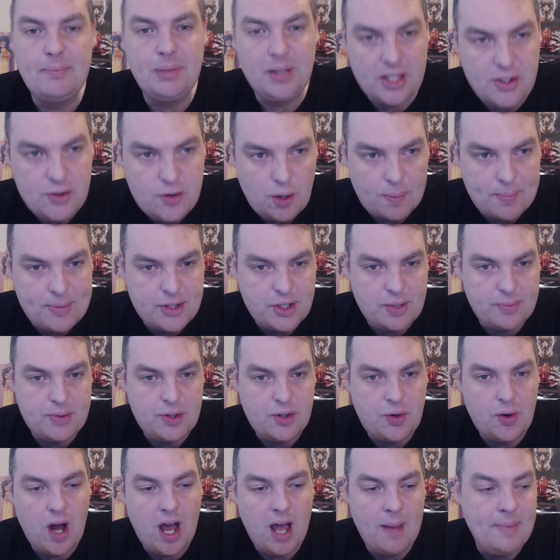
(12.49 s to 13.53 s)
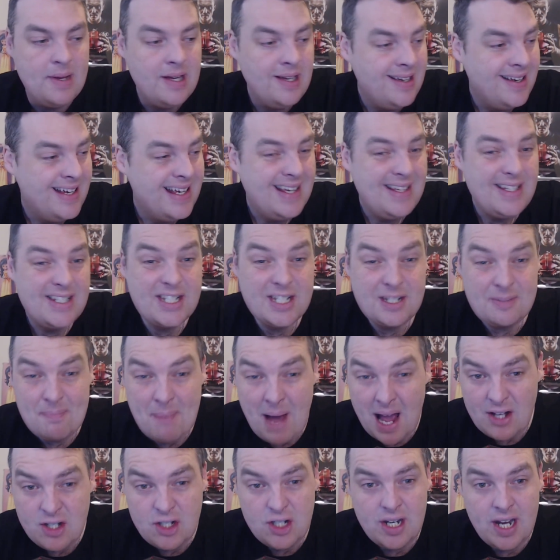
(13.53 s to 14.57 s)
Please drop a subscribe.
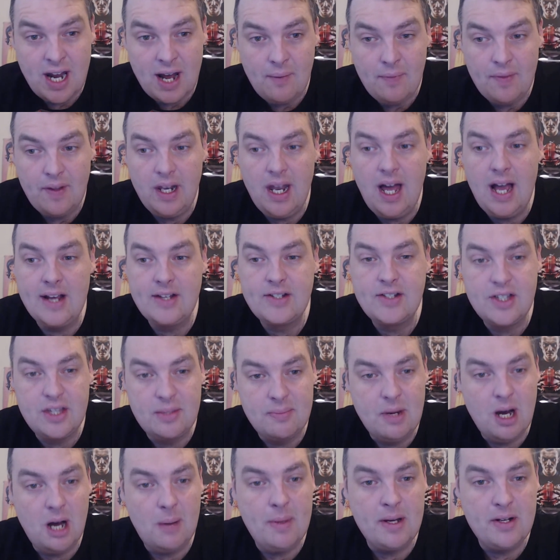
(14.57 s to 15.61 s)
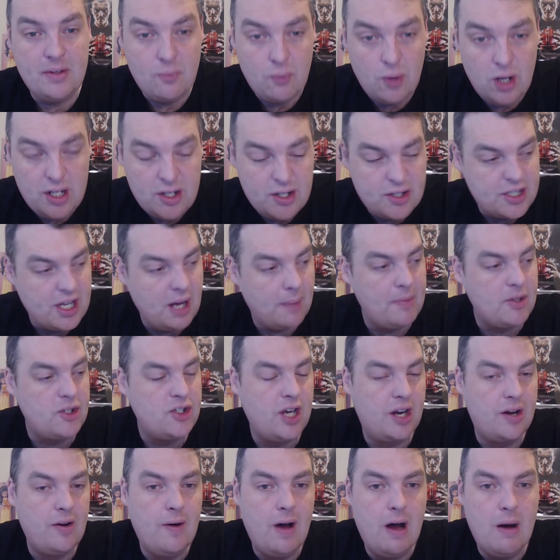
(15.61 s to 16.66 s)
Smashing out the likes at the moment really just helped the
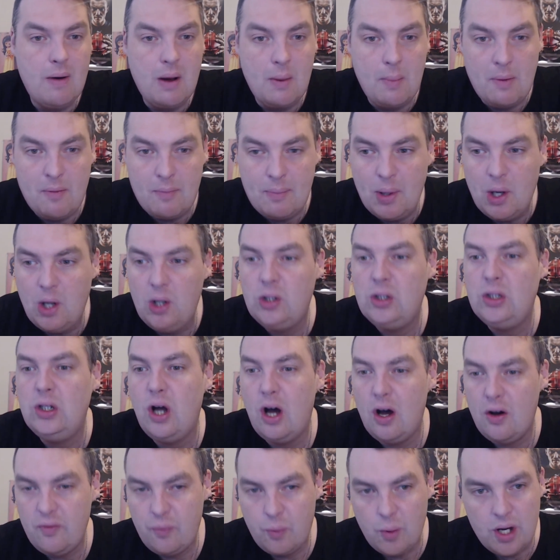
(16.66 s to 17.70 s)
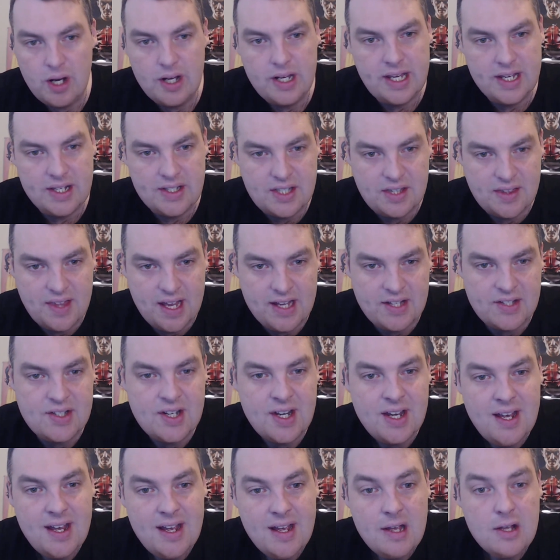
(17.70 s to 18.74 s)
channel out, and we've put a lot of work into this.
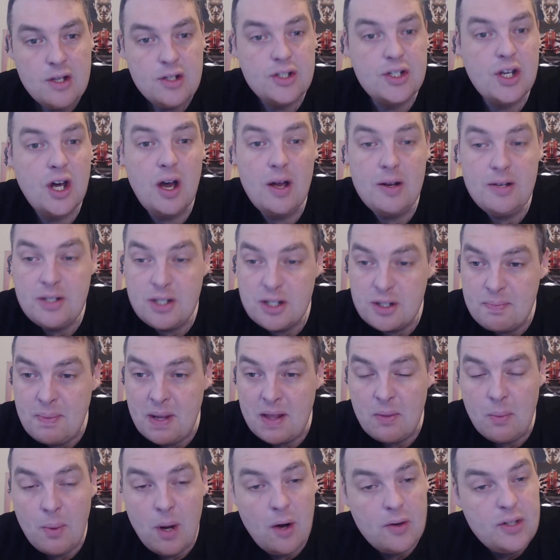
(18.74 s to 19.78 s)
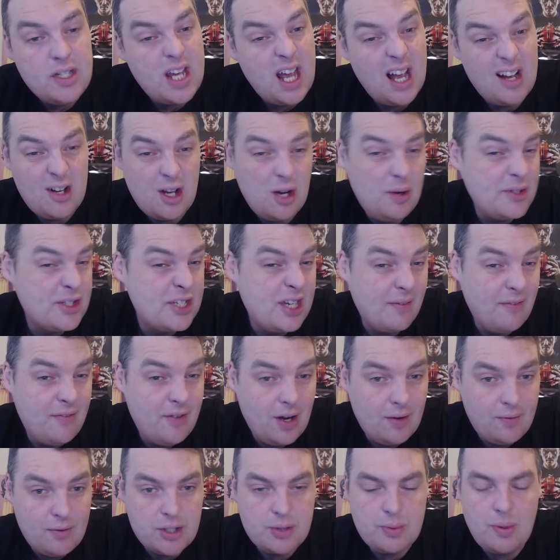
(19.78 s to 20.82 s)
So it does mean the world. You can go a step
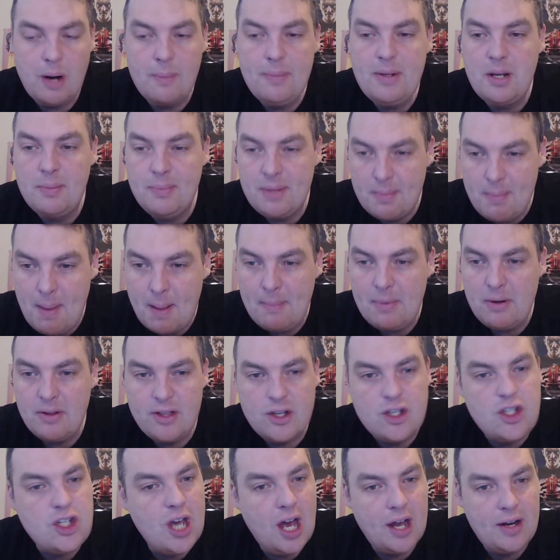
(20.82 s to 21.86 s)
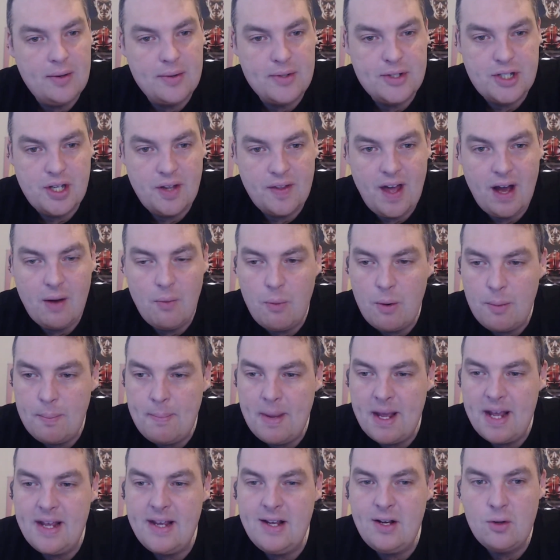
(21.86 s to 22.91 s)
further as well, becoming a member of the channel. So that would
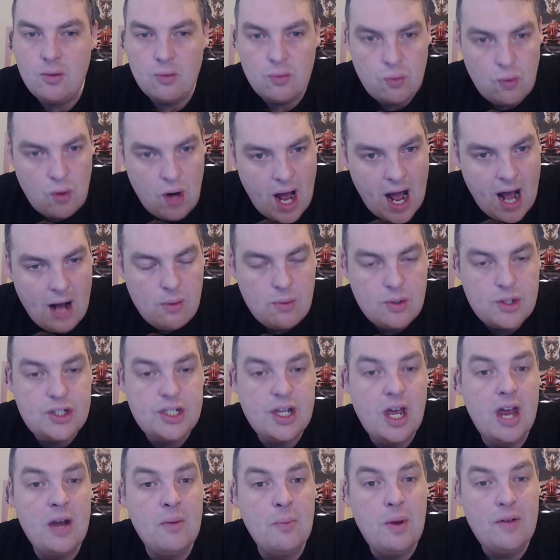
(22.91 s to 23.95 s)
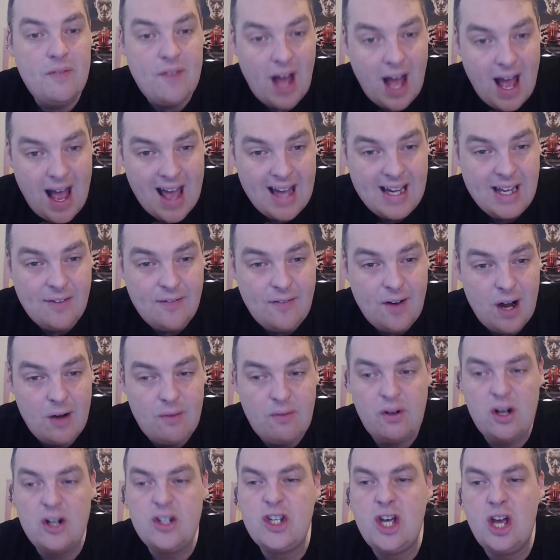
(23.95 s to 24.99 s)
be grouse. And without any
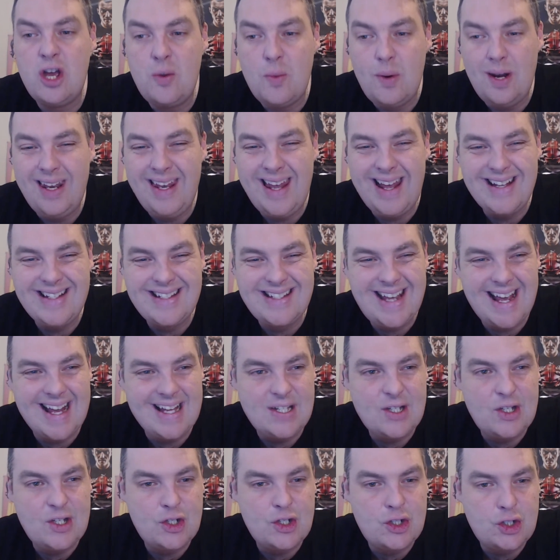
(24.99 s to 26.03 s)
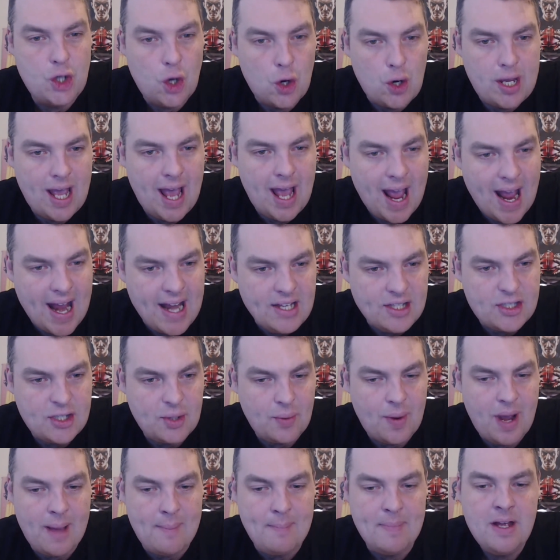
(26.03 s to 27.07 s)
further ado, let's get stuck into
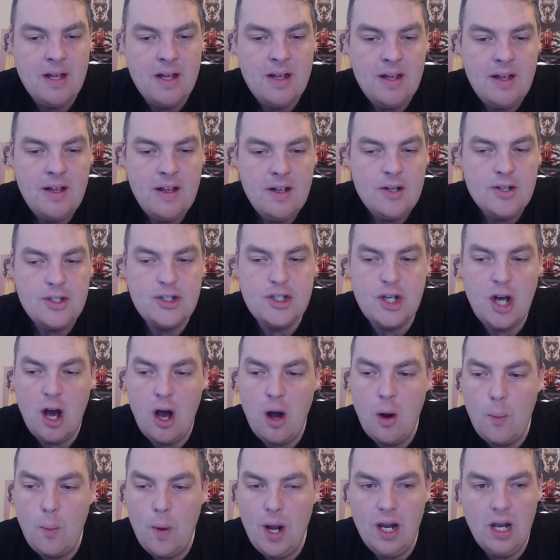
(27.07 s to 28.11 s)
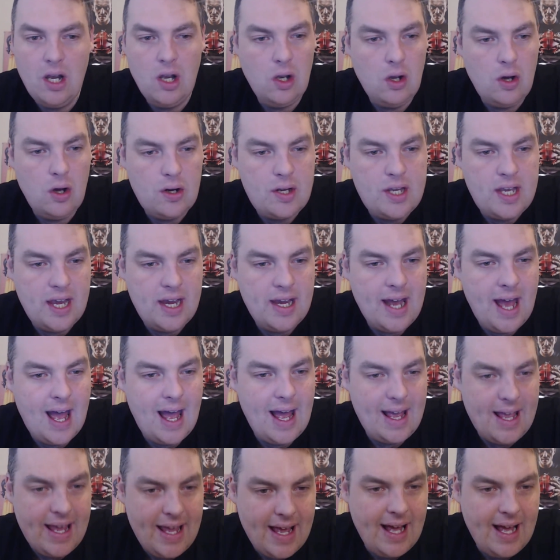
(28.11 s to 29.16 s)
him. So we're looking at
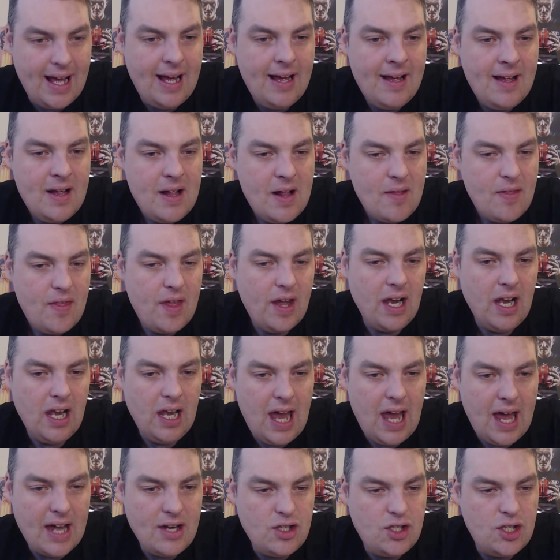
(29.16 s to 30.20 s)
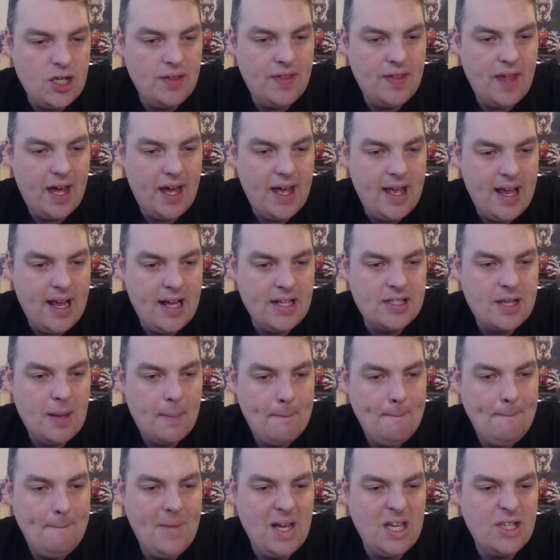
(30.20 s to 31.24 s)
here the legend that is
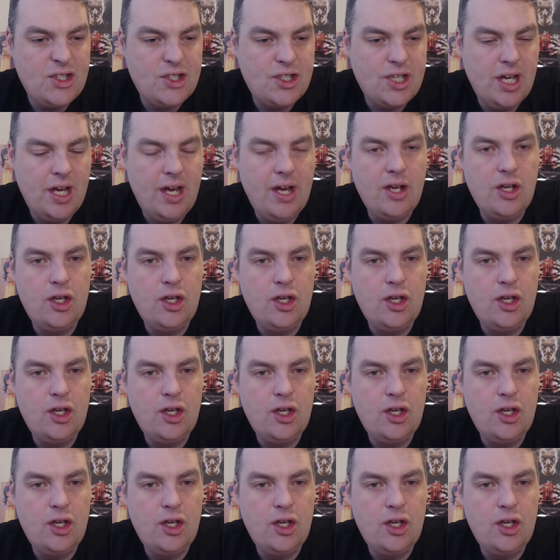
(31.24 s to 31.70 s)
Mr.